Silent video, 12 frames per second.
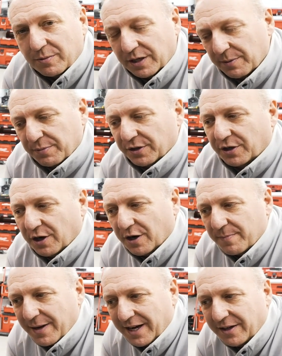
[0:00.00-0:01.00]
we're going to put the
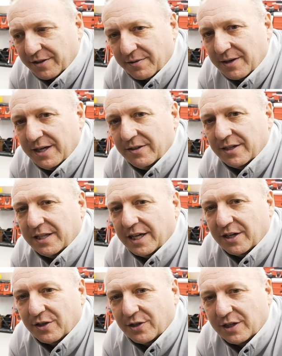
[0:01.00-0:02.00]
car back on the ground and
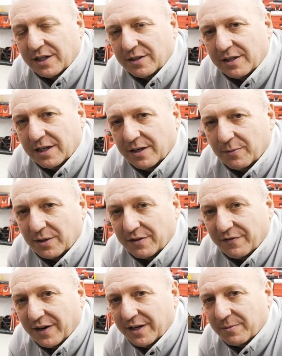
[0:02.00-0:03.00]
take a look at what the
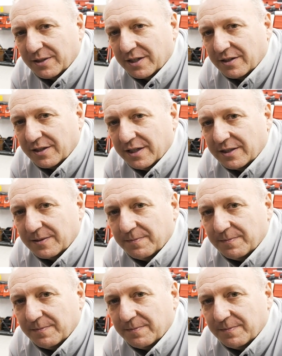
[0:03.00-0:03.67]
final result is.